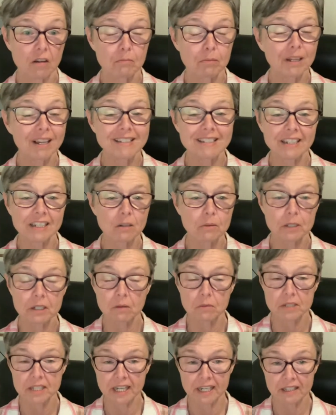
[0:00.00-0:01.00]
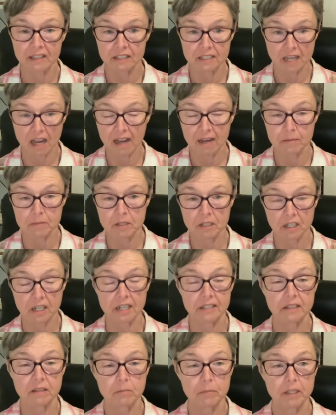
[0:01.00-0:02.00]
Plus, they don't want to take the time to
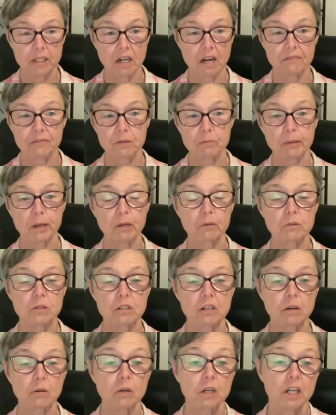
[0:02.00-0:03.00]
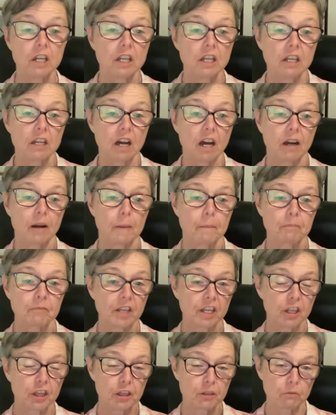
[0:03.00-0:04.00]
cut the meat off the bone. So
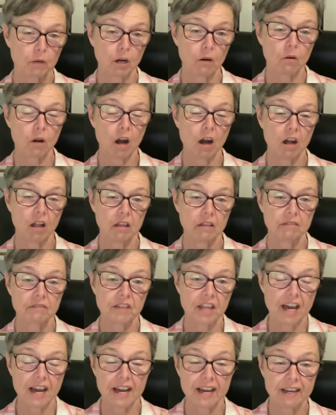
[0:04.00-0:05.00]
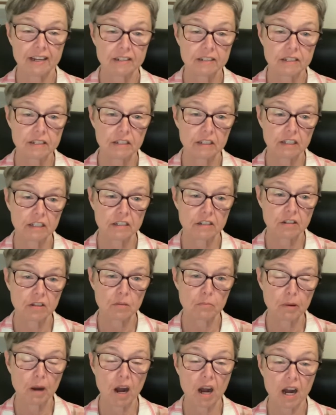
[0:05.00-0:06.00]
they throw all of that into
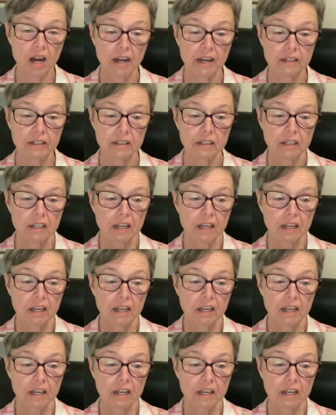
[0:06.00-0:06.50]
the pot.